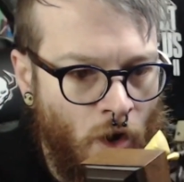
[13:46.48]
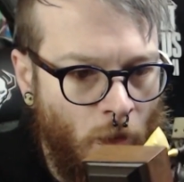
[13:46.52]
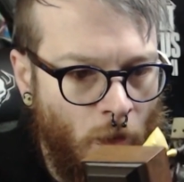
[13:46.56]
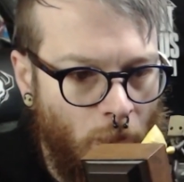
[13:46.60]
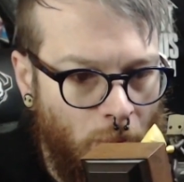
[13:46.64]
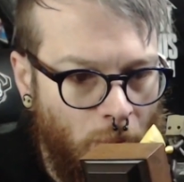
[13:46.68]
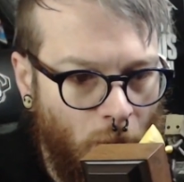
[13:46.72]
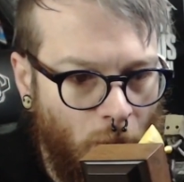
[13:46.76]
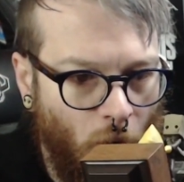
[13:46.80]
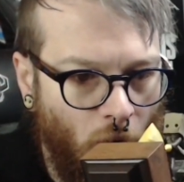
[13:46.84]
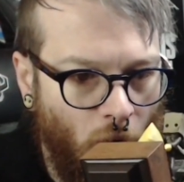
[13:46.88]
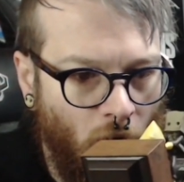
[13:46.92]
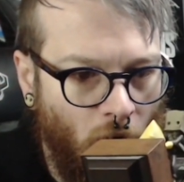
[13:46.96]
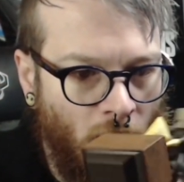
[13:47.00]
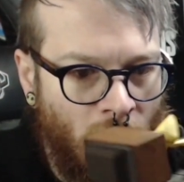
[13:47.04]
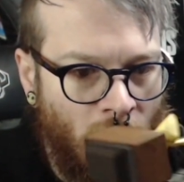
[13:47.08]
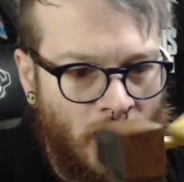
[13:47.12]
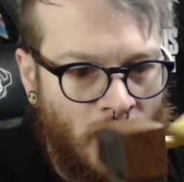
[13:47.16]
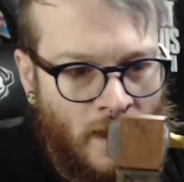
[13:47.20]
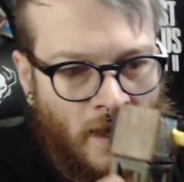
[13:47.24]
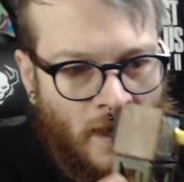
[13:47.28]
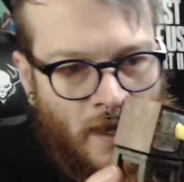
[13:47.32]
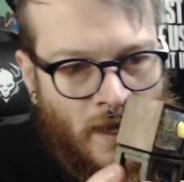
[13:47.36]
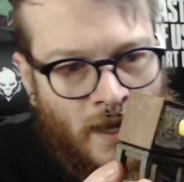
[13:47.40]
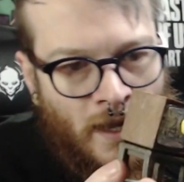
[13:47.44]
But,
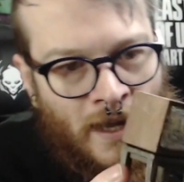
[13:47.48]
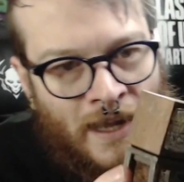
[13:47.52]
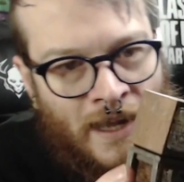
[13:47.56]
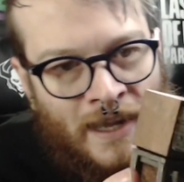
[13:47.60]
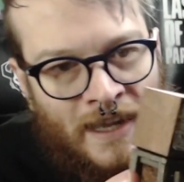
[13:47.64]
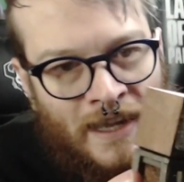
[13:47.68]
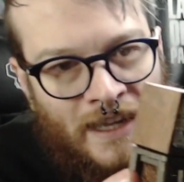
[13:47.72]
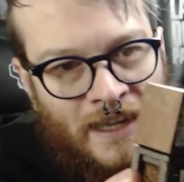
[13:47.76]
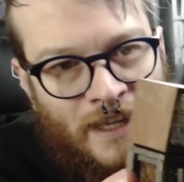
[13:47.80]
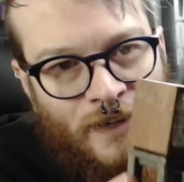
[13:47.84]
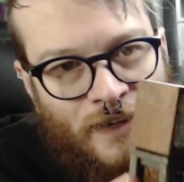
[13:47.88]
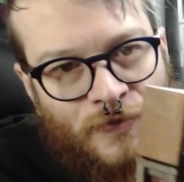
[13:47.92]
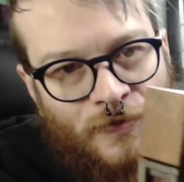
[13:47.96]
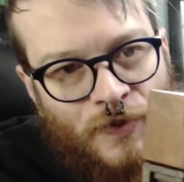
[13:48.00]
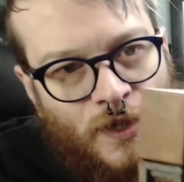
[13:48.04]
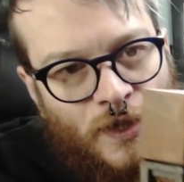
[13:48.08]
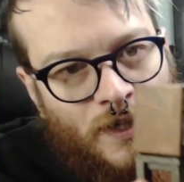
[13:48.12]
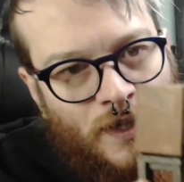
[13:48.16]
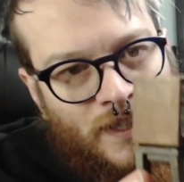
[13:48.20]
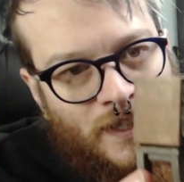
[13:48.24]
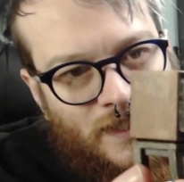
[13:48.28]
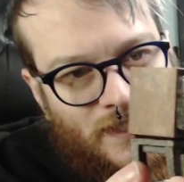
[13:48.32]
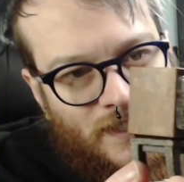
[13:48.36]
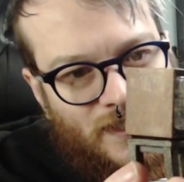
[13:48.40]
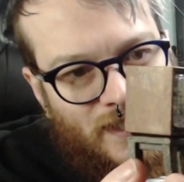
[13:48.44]
if you
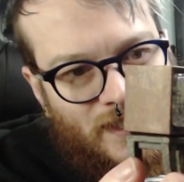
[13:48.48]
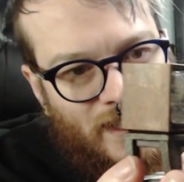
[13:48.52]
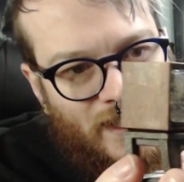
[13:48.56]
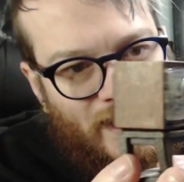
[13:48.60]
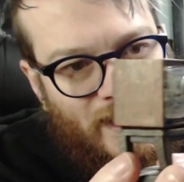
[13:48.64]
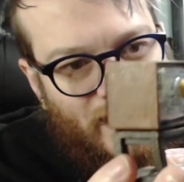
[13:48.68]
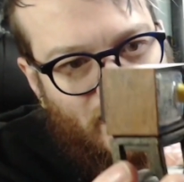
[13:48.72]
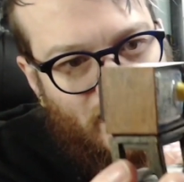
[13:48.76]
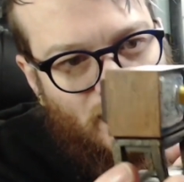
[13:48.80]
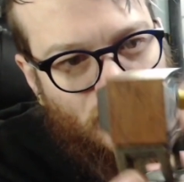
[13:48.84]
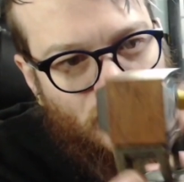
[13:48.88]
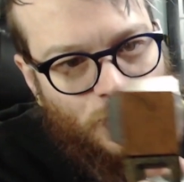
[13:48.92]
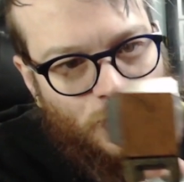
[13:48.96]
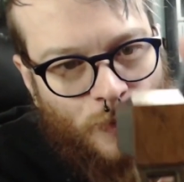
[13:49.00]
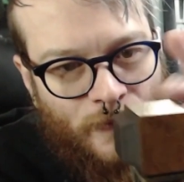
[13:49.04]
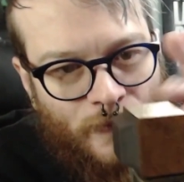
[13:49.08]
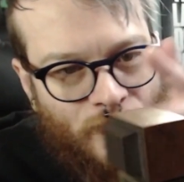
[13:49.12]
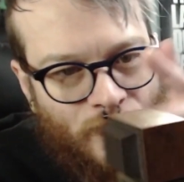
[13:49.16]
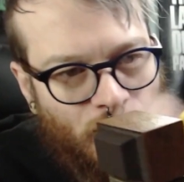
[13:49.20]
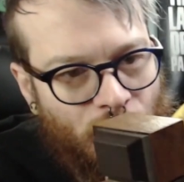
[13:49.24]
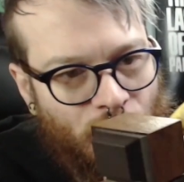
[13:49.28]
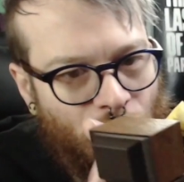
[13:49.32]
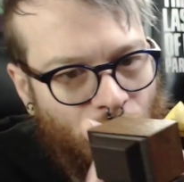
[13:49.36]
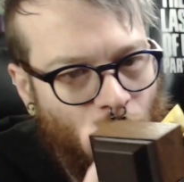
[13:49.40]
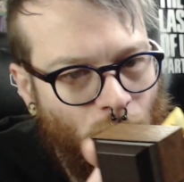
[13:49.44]
can see, so we've
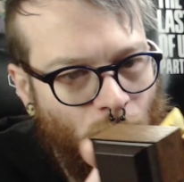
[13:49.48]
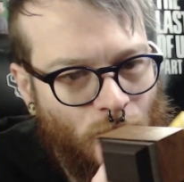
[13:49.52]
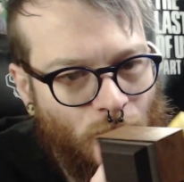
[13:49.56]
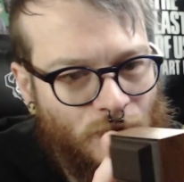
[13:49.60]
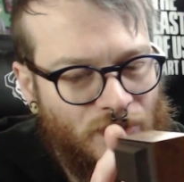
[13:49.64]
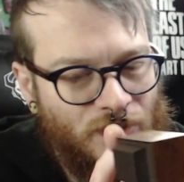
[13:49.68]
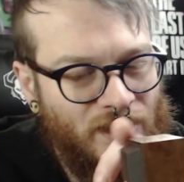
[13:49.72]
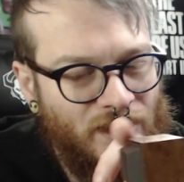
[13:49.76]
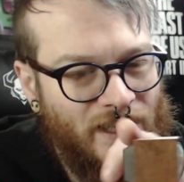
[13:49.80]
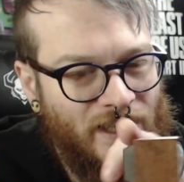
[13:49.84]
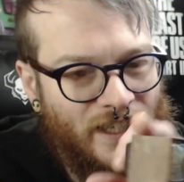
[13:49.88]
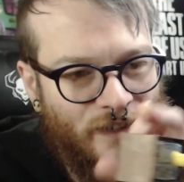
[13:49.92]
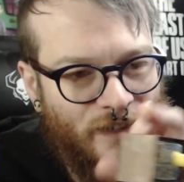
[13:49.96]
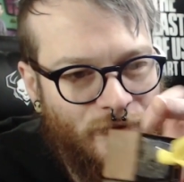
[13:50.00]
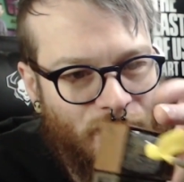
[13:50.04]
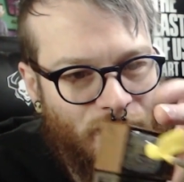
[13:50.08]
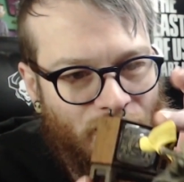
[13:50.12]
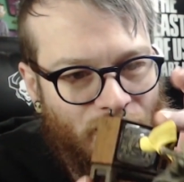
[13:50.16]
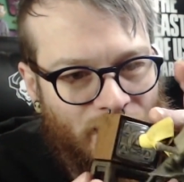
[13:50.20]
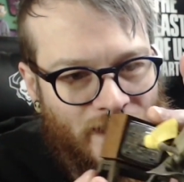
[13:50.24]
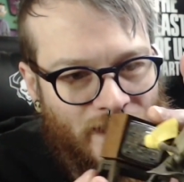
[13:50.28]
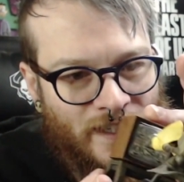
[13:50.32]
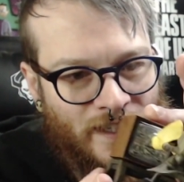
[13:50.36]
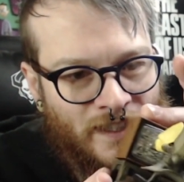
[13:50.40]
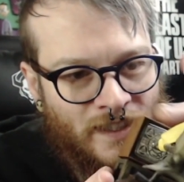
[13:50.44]
got your old TV,
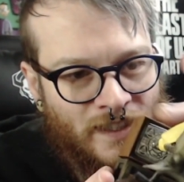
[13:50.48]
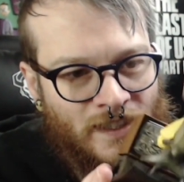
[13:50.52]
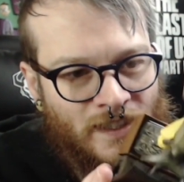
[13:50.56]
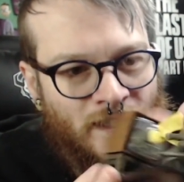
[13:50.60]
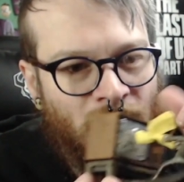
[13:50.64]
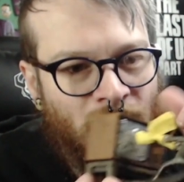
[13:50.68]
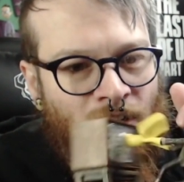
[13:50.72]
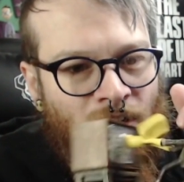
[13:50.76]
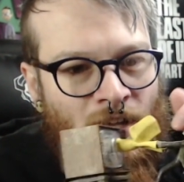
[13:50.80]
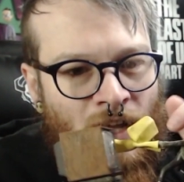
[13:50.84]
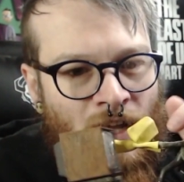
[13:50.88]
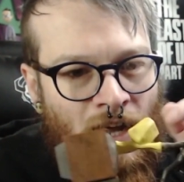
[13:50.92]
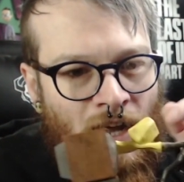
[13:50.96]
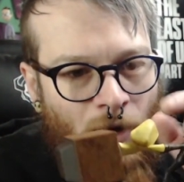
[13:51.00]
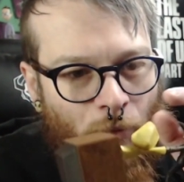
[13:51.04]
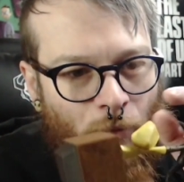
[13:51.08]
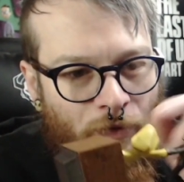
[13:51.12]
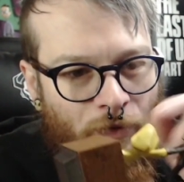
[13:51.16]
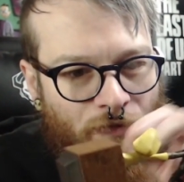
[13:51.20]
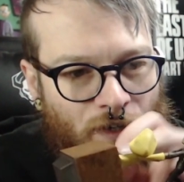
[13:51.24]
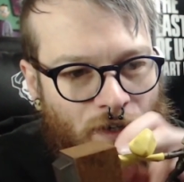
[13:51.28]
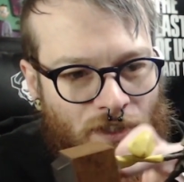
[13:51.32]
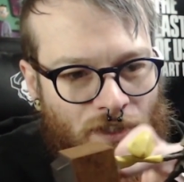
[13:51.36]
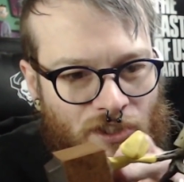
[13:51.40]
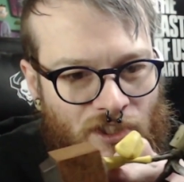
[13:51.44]
and we've
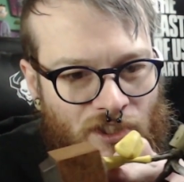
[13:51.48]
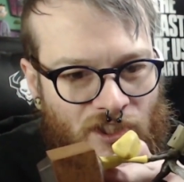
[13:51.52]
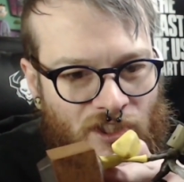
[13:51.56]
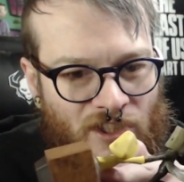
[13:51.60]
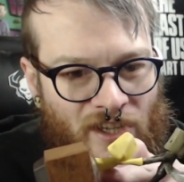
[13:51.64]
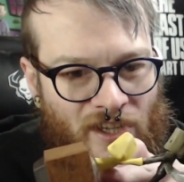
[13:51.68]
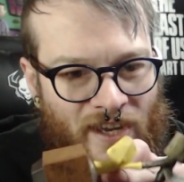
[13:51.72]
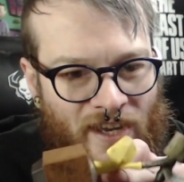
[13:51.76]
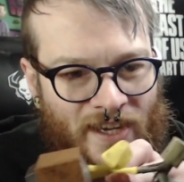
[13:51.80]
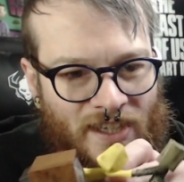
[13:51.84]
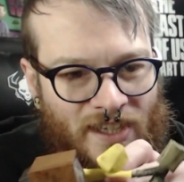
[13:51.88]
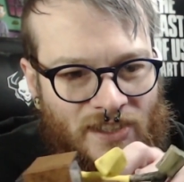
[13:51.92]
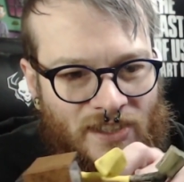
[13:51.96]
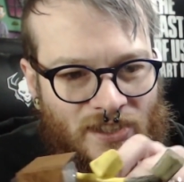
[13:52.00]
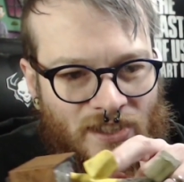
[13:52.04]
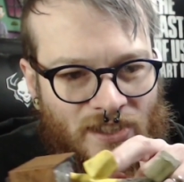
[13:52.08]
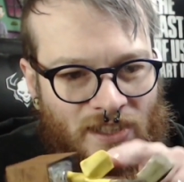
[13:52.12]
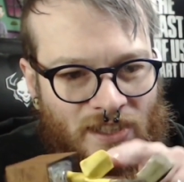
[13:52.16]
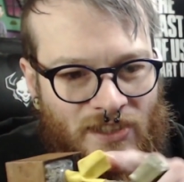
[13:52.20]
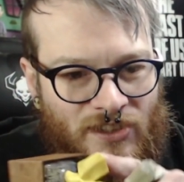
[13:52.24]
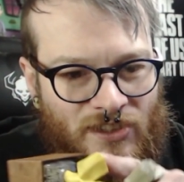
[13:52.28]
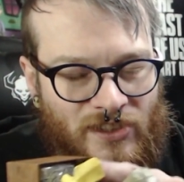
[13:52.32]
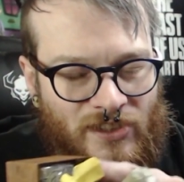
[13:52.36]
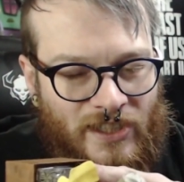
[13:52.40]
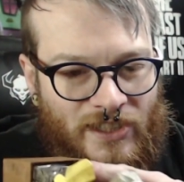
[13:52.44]
got 6.
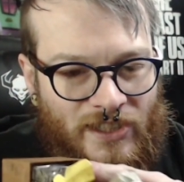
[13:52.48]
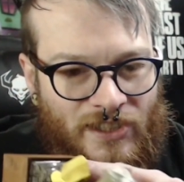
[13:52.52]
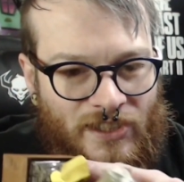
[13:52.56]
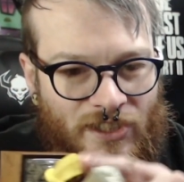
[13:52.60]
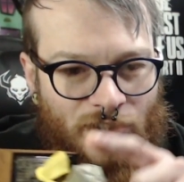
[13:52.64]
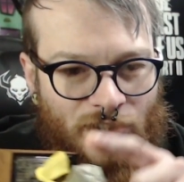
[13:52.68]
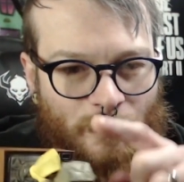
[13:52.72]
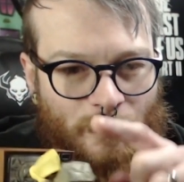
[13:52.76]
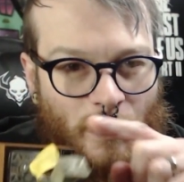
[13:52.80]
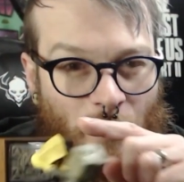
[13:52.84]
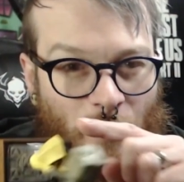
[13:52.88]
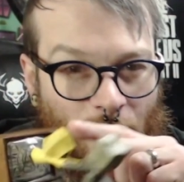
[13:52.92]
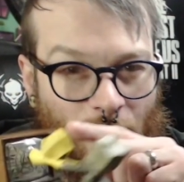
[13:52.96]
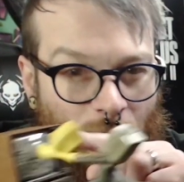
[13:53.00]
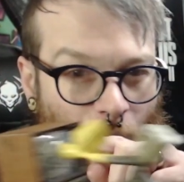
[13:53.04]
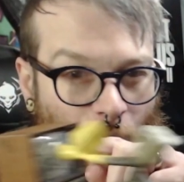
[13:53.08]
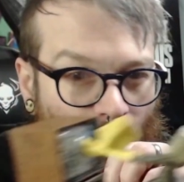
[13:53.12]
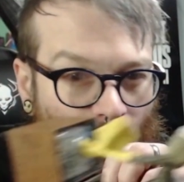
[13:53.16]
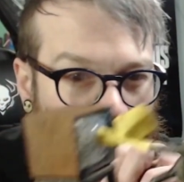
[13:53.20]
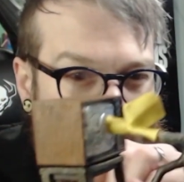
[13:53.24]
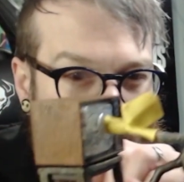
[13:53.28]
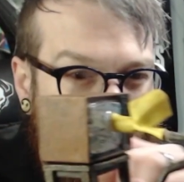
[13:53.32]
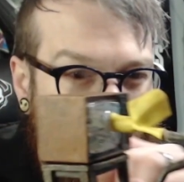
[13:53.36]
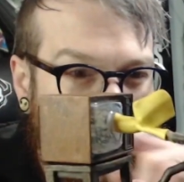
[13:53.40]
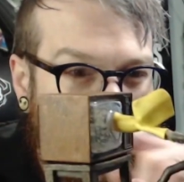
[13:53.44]
6 is being
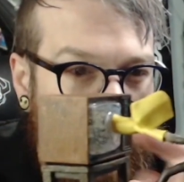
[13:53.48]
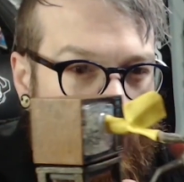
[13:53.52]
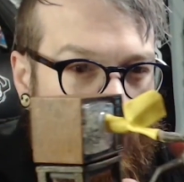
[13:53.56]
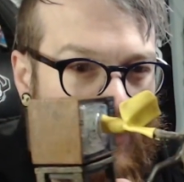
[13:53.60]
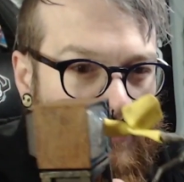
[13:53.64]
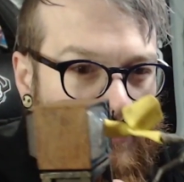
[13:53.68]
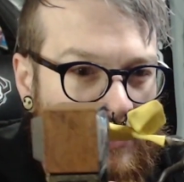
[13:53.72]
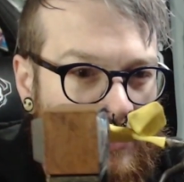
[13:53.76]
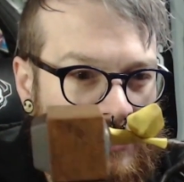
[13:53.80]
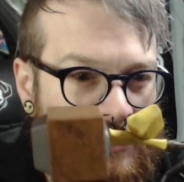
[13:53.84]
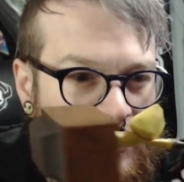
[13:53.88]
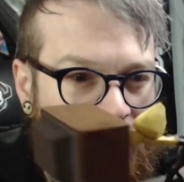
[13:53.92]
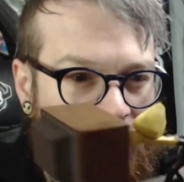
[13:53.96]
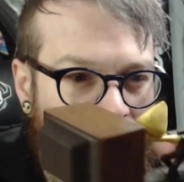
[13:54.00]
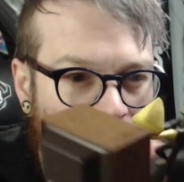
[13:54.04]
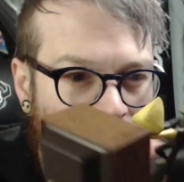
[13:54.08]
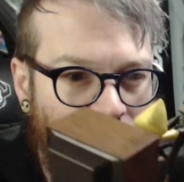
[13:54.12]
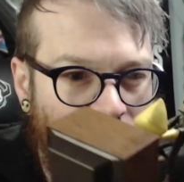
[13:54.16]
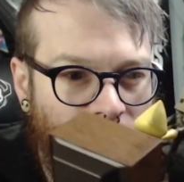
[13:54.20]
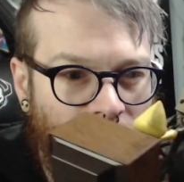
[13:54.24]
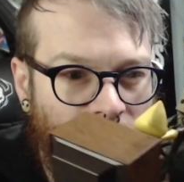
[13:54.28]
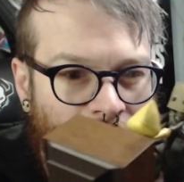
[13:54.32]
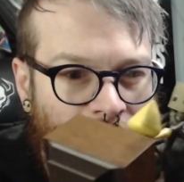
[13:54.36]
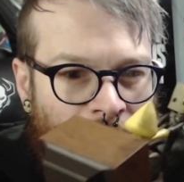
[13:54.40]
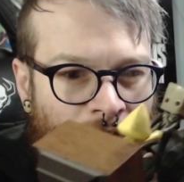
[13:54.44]
pulled out of the
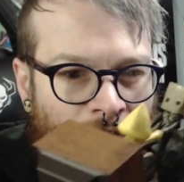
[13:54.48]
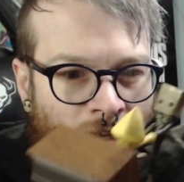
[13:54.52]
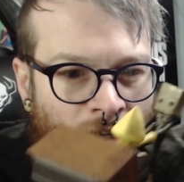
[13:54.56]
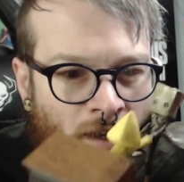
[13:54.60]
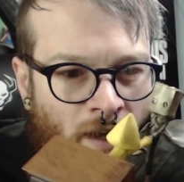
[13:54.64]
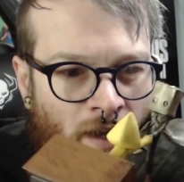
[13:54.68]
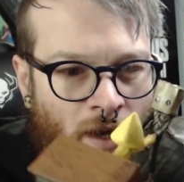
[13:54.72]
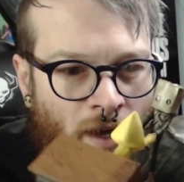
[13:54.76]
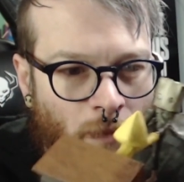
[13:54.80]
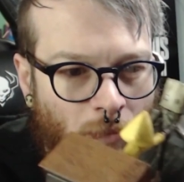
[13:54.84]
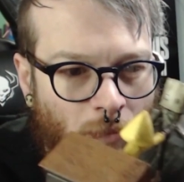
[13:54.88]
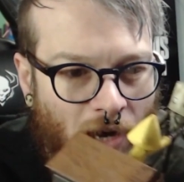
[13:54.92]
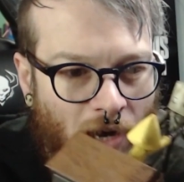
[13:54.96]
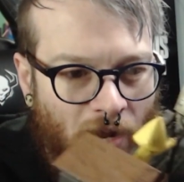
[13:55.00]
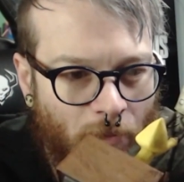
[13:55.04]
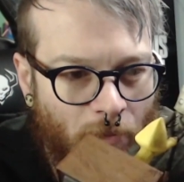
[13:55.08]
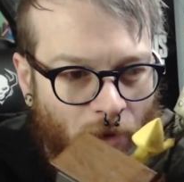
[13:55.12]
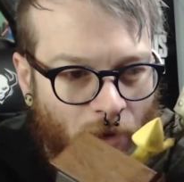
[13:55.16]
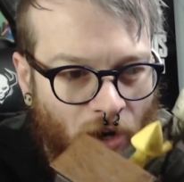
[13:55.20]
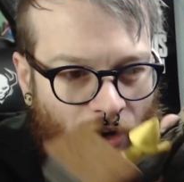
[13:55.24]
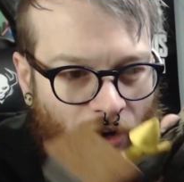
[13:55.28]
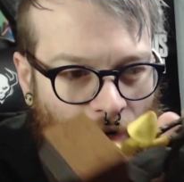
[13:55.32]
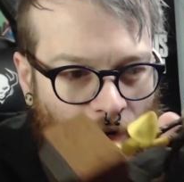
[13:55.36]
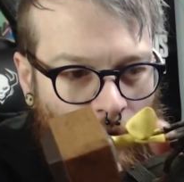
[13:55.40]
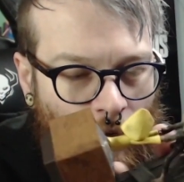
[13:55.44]
TV by
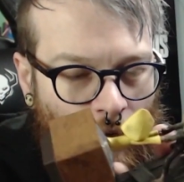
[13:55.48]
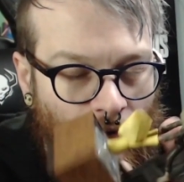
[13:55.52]
Mono.